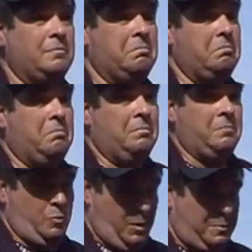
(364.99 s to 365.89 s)
Whoopsie.
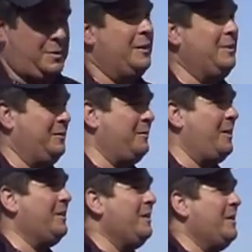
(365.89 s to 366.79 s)
Whoopsie,
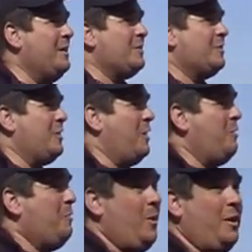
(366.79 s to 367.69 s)
right? So
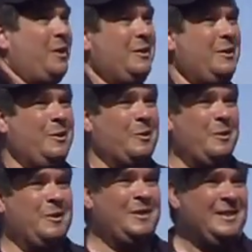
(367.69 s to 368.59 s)
what do you when, do? I
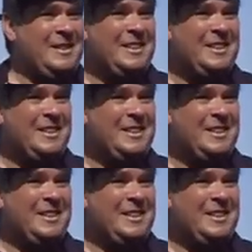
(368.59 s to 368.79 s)
hate it when